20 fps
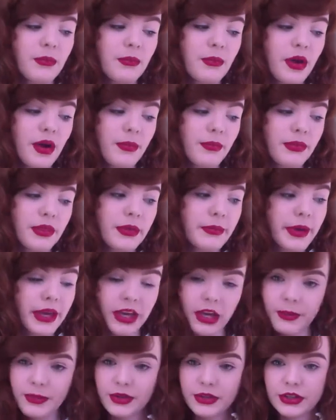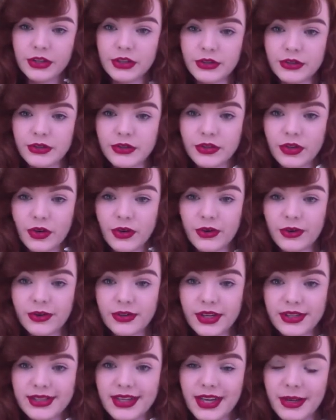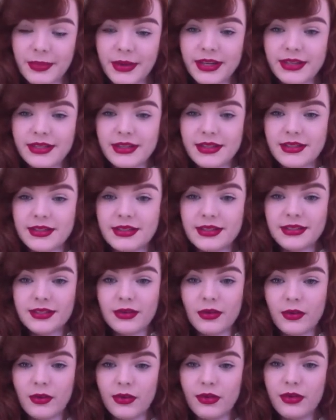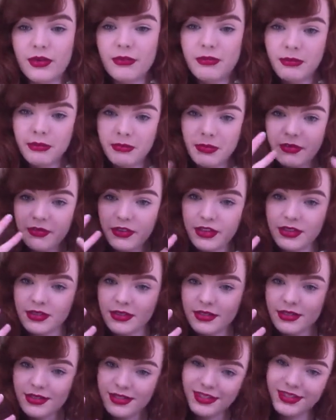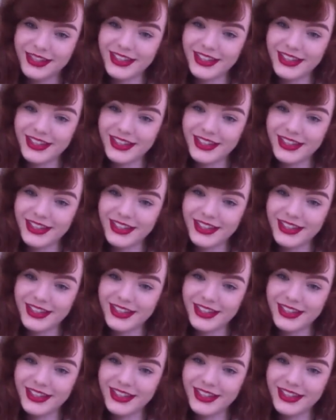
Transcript: the makeup I use on a daily basis on my face,